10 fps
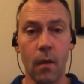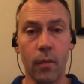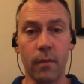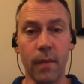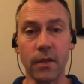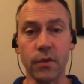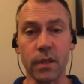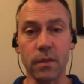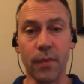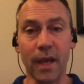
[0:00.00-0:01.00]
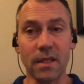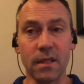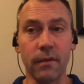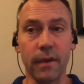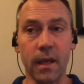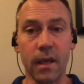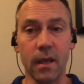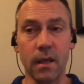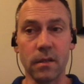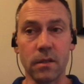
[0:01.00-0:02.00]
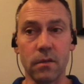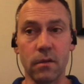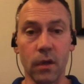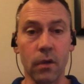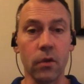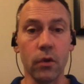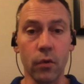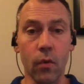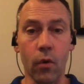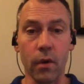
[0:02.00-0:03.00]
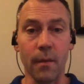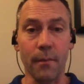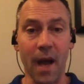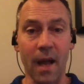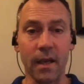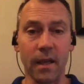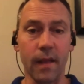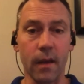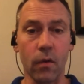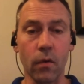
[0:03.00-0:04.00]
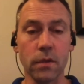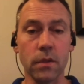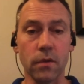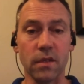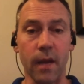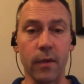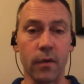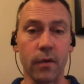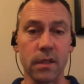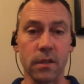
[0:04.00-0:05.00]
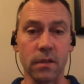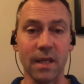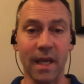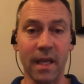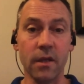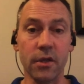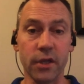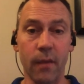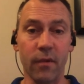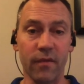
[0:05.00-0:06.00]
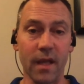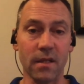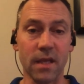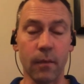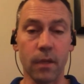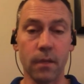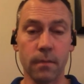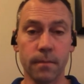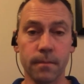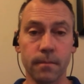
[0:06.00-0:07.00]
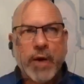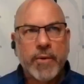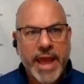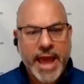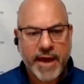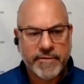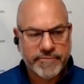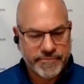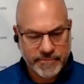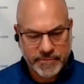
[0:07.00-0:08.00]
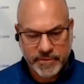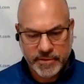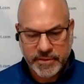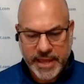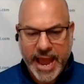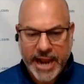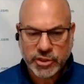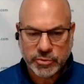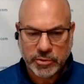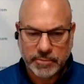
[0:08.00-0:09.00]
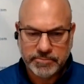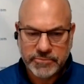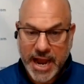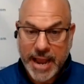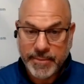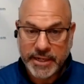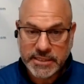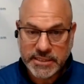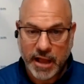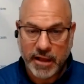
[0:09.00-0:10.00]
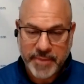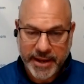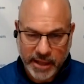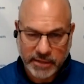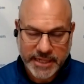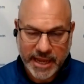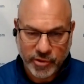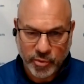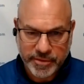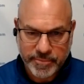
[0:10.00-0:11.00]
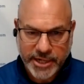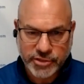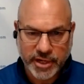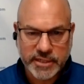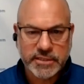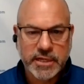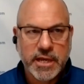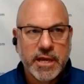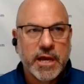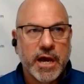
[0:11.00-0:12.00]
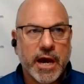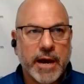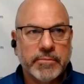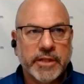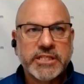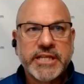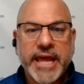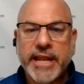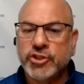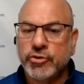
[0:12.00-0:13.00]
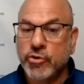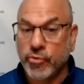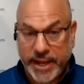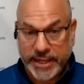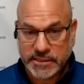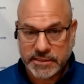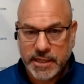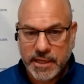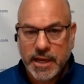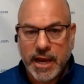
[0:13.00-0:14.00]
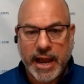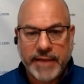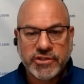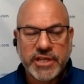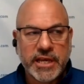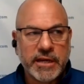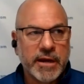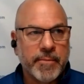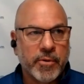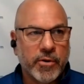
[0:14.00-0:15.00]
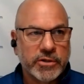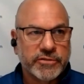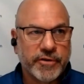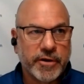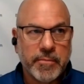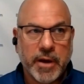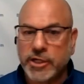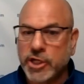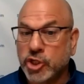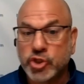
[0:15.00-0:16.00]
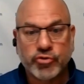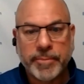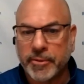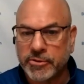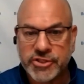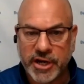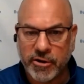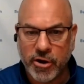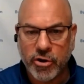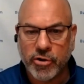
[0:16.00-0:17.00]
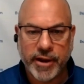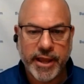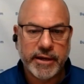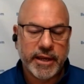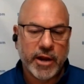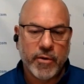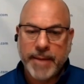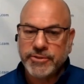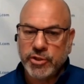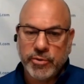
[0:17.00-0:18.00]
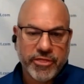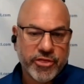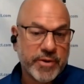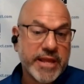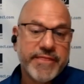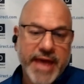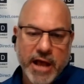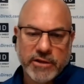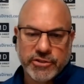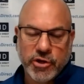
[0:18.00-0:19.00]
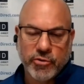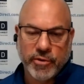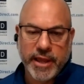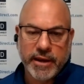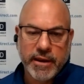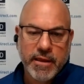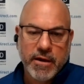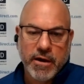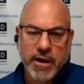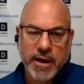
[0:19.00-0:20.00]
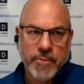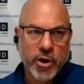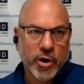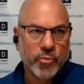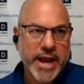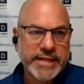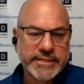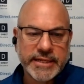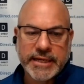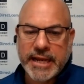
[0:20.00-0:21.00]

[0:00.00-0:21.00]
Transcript: But matrix basically is the glue or the bonding that holds those diamond crystals in the shape of that segment. Okay, so now we have the actual diamond itself being held together with the matrix. Um, let's get into grits. I've seen numbers from a, a triple zero grit, you know, up to a 3000 grit um, on a resin.